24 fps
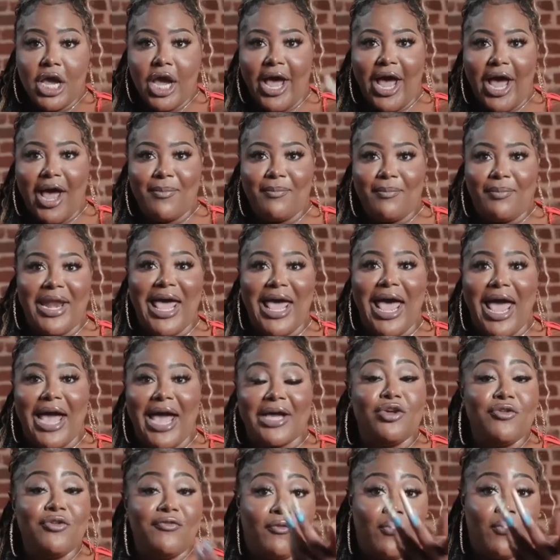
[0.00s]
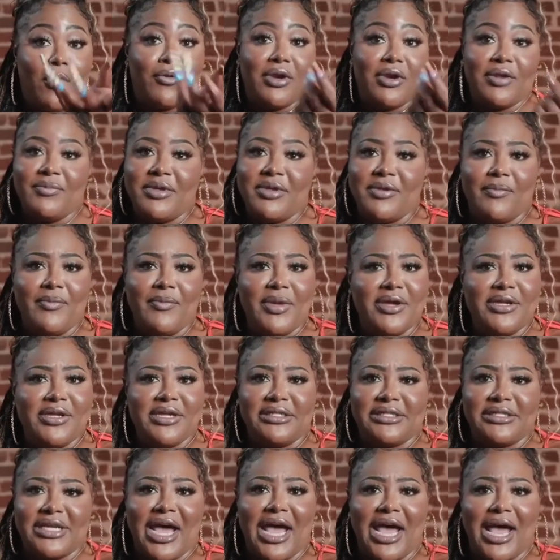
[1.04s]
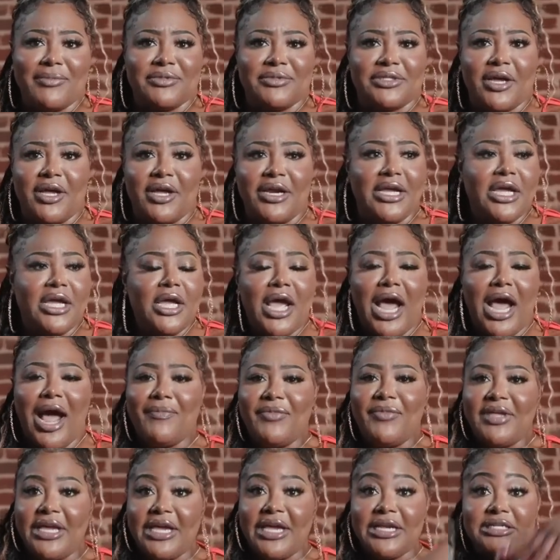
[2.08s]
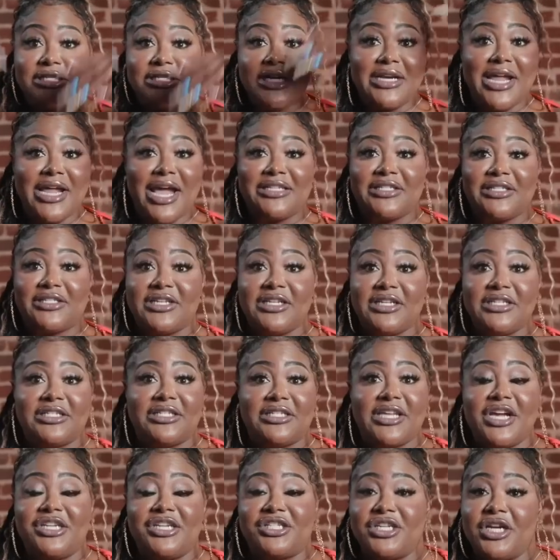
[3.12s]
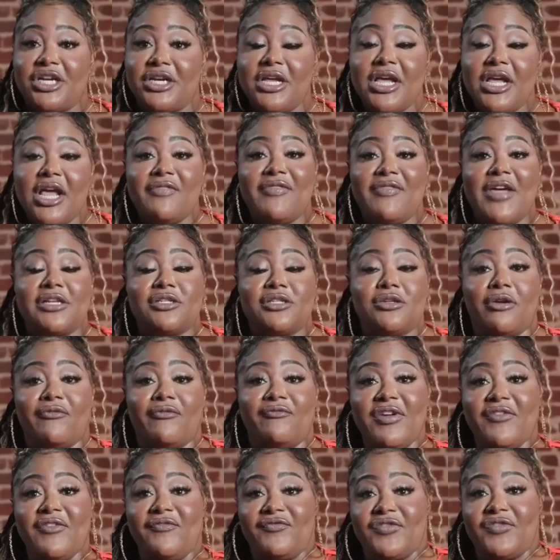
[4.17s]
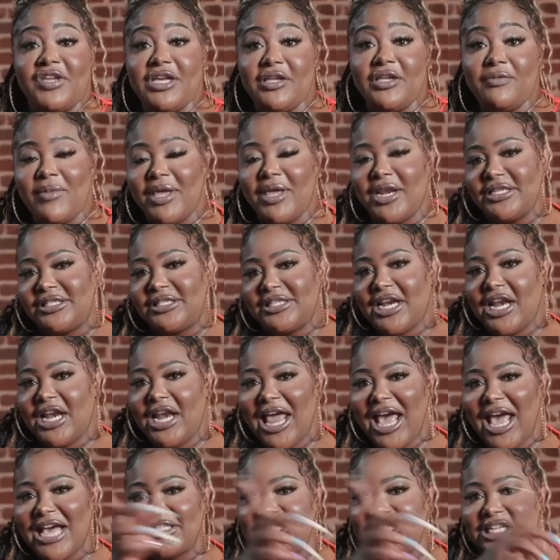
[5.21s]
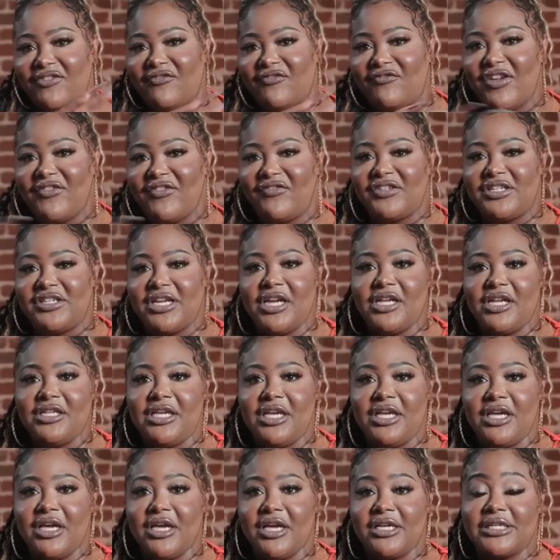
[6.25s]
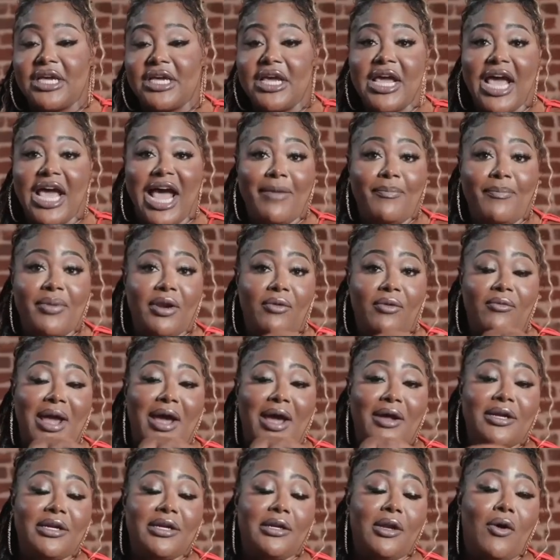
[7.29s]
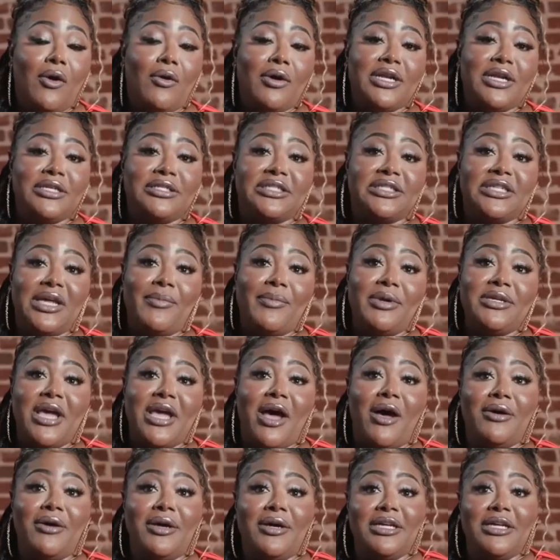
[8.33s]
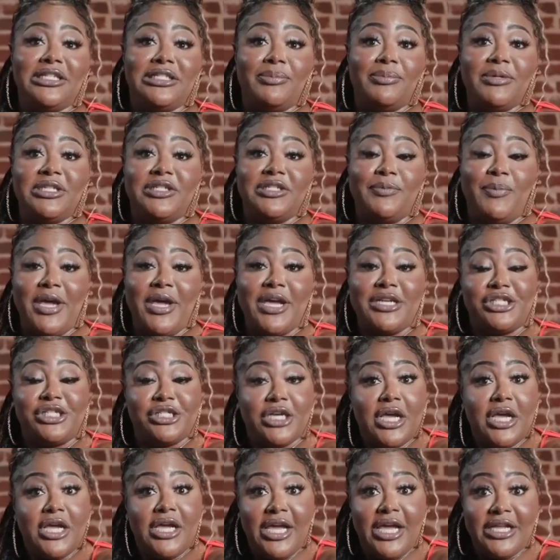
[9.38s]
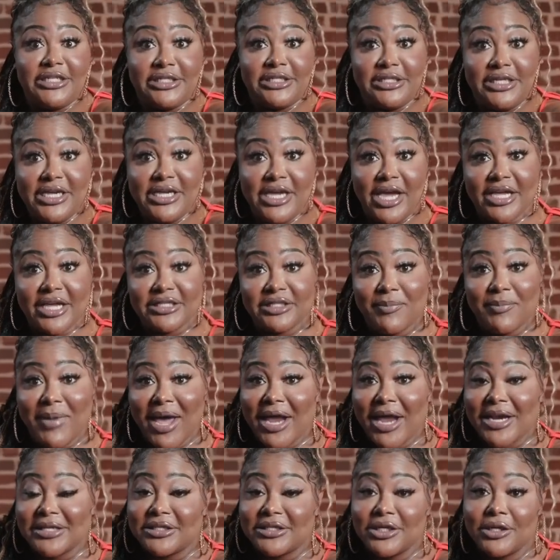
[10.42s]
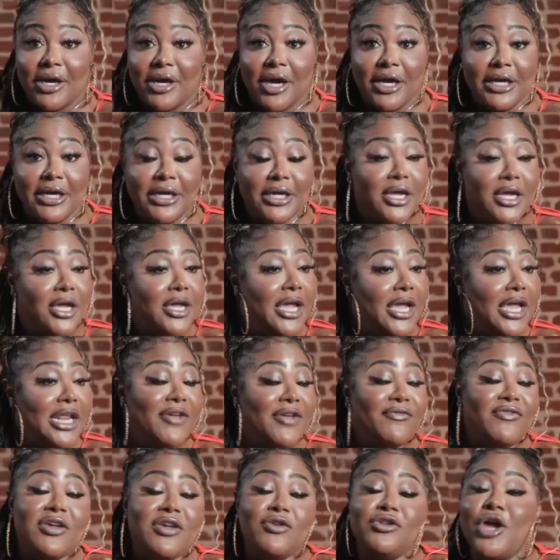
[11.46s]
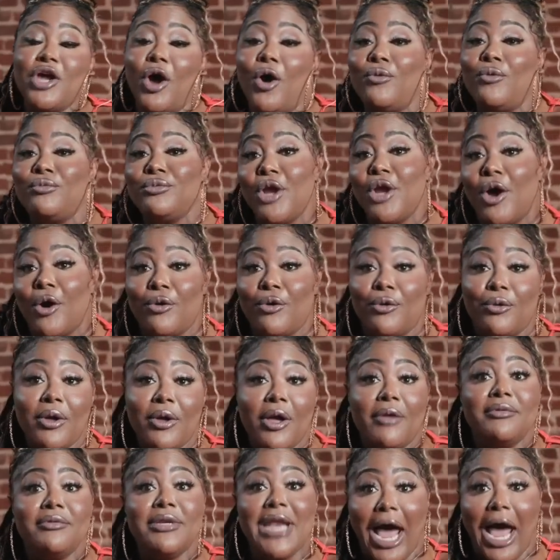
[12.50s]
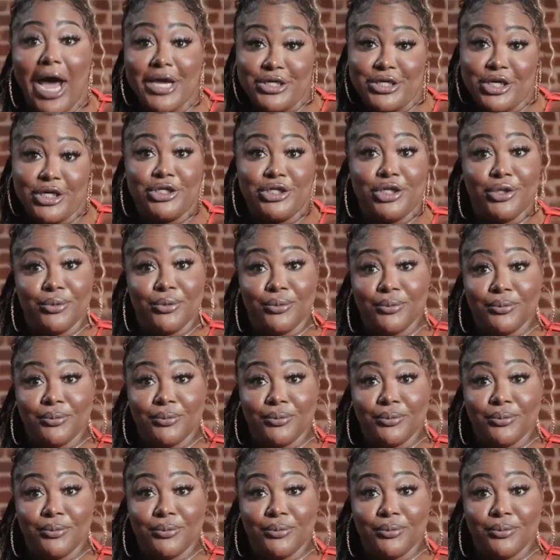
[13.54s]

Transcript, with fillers: I'm black. You've quoted me a million times, honey. I'm the internet sensation that took 15 minutes and lasted 15 years. I've been around and longer than some of y'all husbands, bitch. It's T.S. Madison, honey. And if you don't know, now you do.